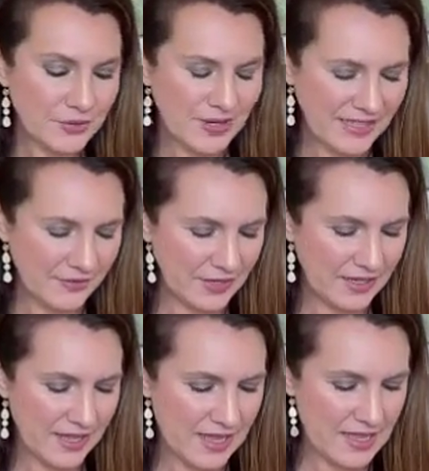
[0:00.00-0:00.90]
Oh, I love
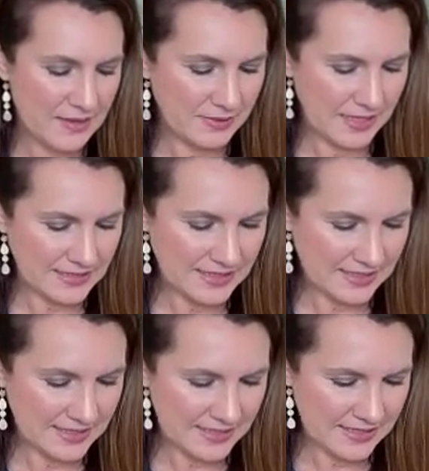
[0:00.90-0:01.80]
it.
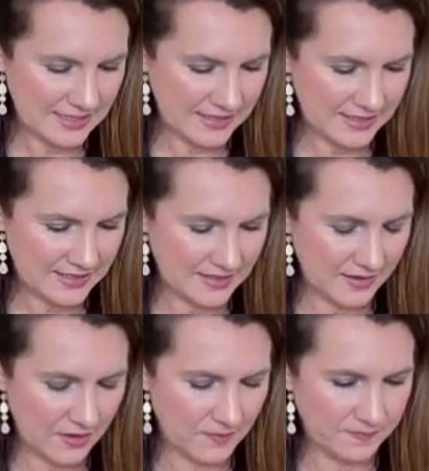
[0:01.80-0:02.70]
Planting seeds.